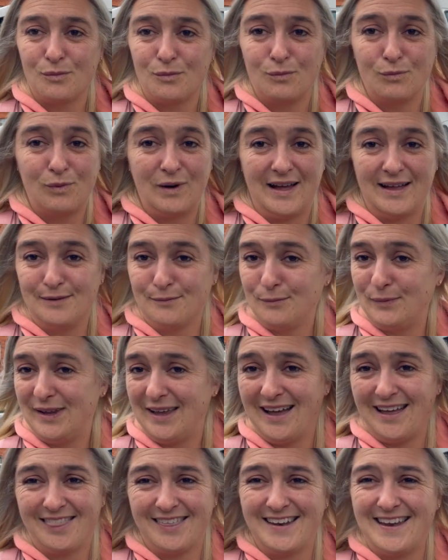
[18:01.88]
when we
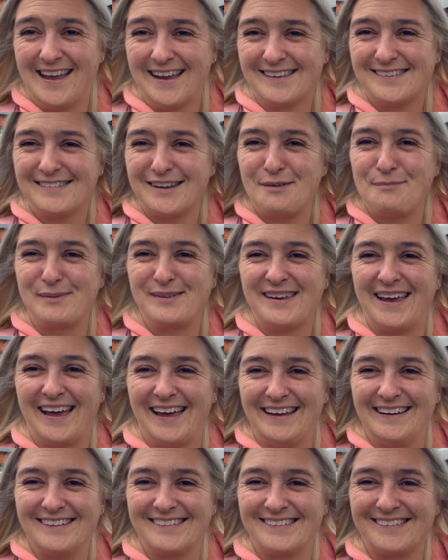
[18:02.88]
get the next
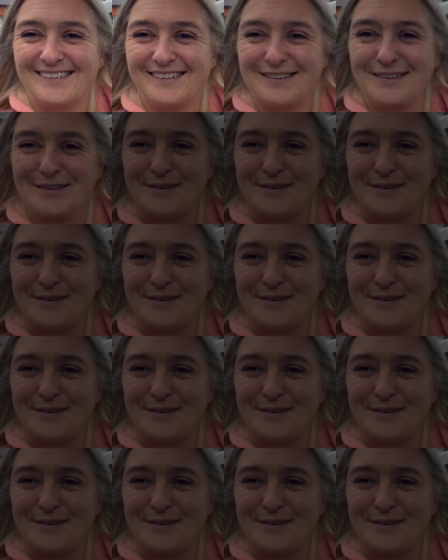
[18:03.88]
update.